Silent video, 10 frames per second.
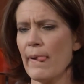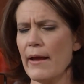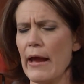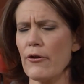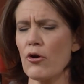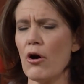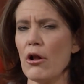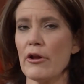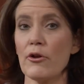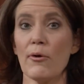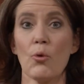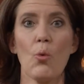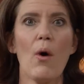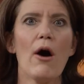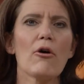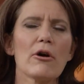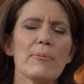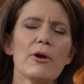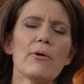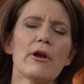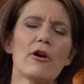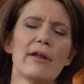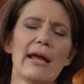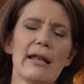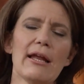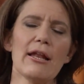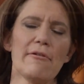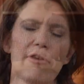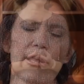and to call on you and welcome you in our daily living.